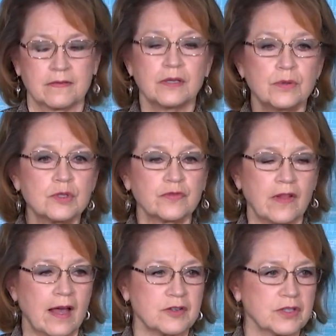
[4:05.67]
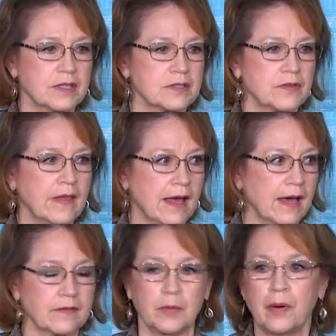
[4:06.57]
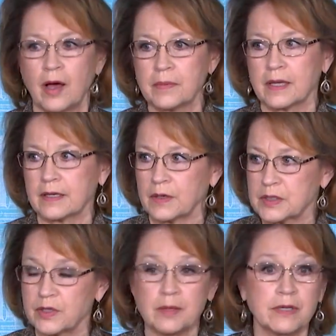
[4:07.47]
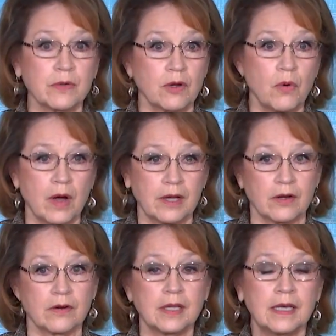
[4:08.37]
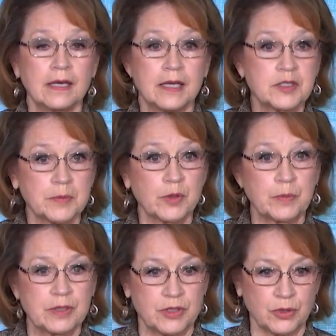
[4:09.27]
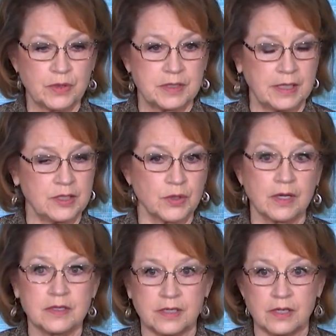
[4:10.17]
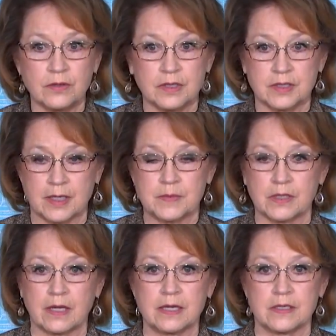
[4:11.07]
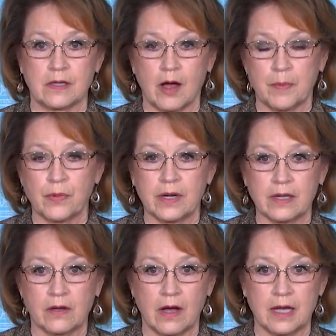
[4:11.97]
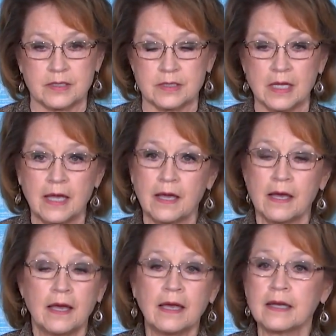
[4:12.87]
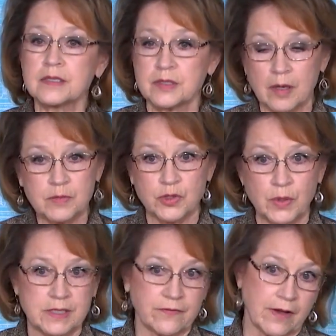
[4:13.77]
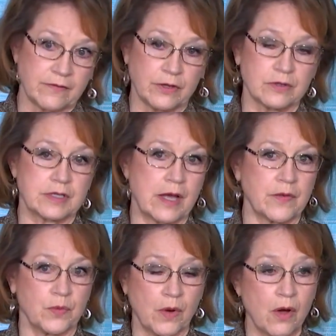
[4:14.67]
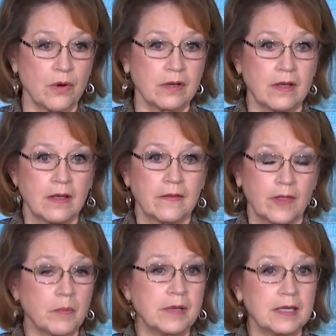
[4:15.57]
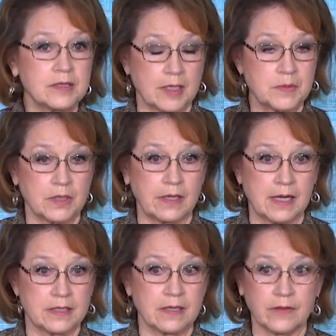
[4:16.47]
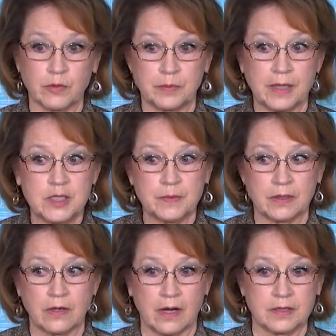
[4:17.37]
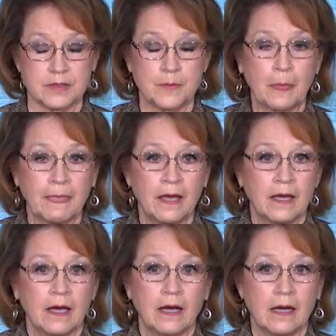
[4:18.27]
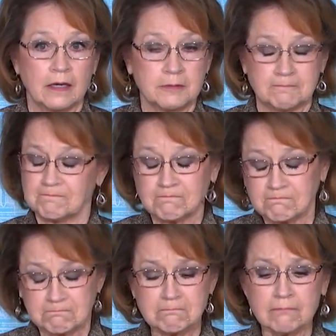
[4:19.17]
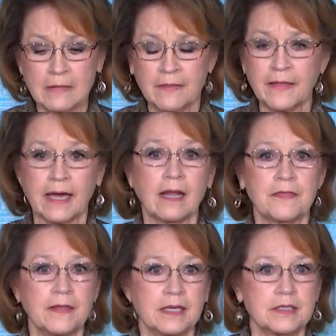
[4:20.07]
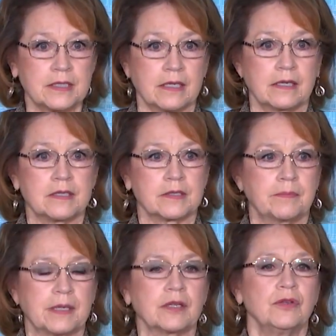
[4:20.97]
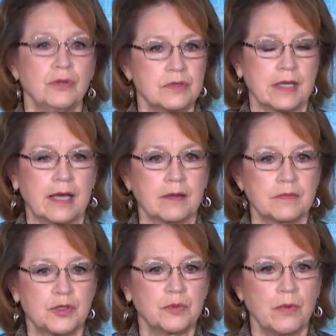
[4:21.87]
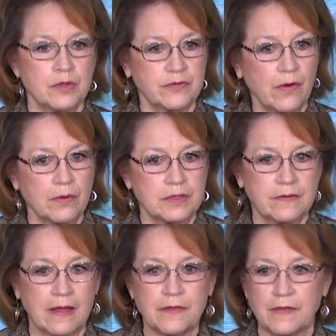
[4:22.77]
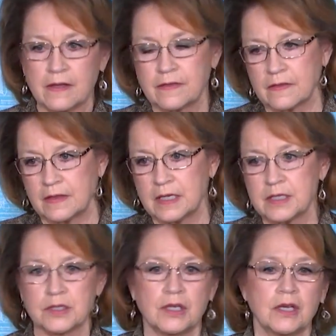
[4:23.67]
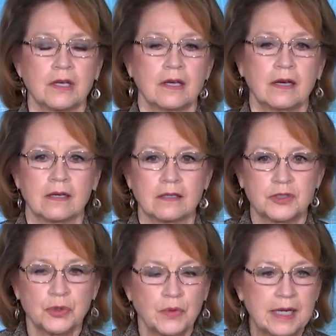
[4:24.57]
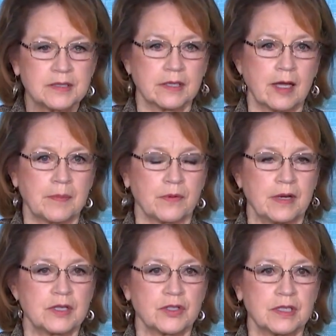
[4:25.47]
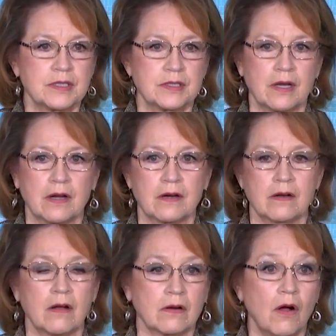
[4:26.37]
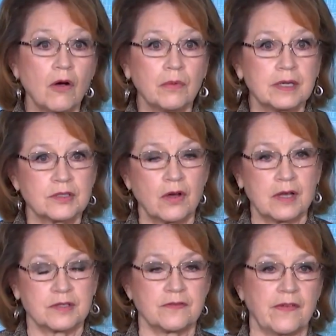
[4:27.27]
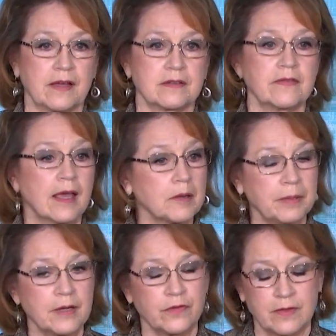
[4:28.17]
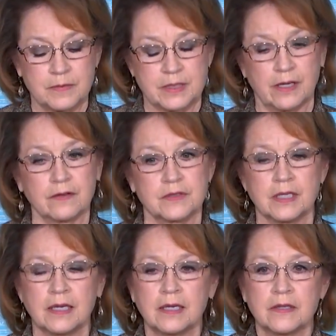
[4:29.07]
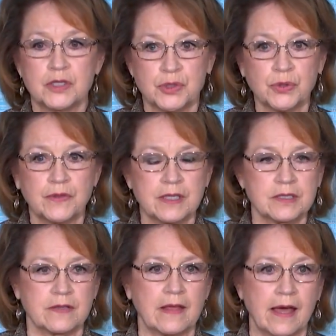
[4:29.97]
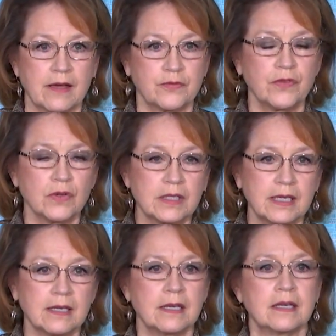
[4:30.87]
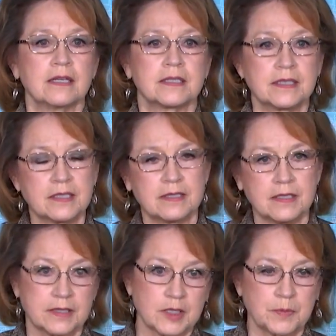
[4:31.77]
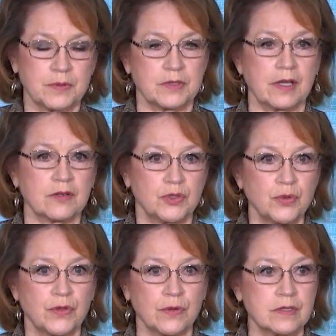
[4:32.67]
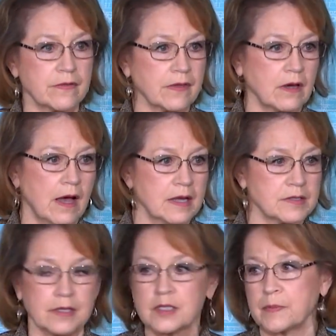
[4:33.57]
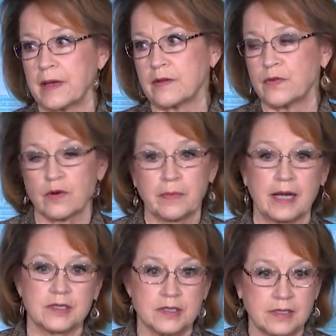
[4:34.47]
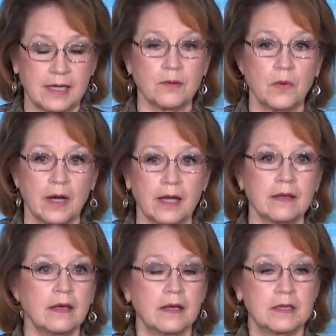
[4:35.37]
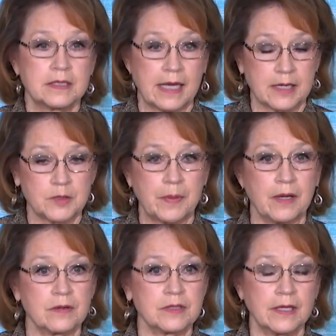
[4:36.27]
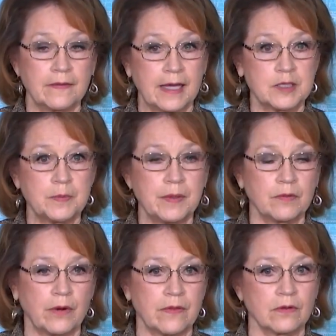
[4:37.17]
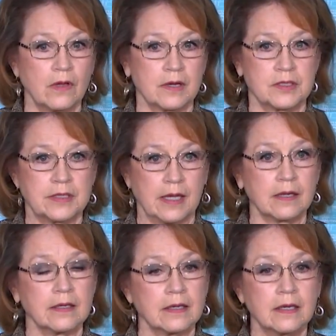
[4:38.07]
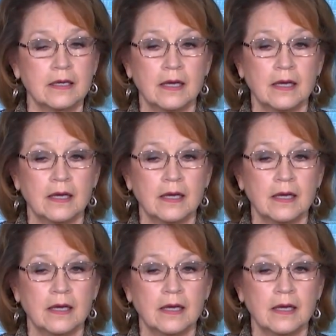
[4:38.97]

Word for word: The news flash is that the public is going to be required into perpetuity to continue to subsidize the operating costs, and some 25 years down the road, they'll be subsidizing the replacement costs. Um, that I think is a is a big news item to most folks. They think that these uh, transit operations are are always cost effective and pay for themselves. The truth is that fully 66%, two thirds of the cost, is paid for by statewide taxpayers, and that's been rather long standing.